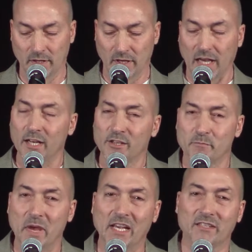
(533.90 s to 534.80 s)
And it's
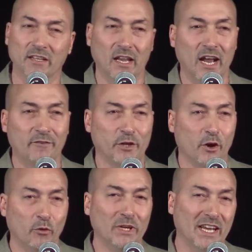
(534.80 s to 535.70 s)
amazing that after
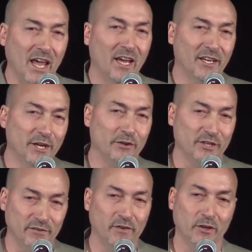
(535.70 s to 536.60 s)
only 8 years,
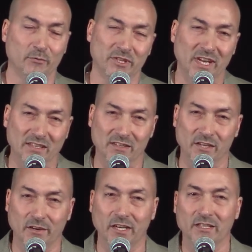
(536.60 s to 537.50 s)
he felt it was
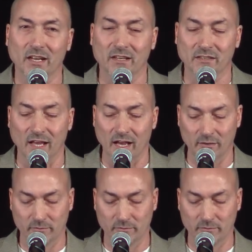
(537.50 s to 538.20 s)
necessary to tell us that.